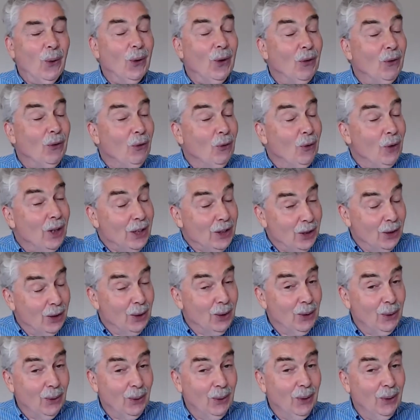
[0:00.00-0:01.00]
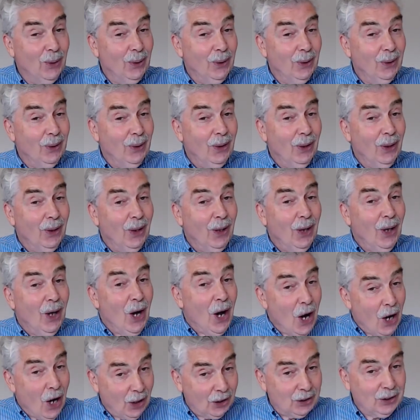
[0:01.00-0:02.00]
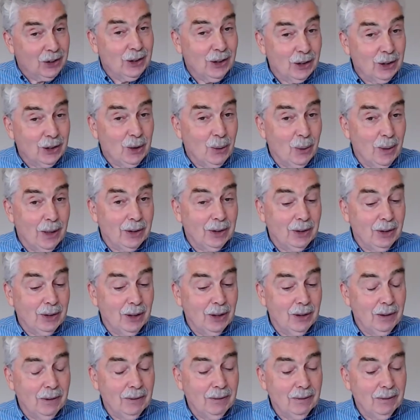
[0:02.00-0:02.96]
if we do, ask this question.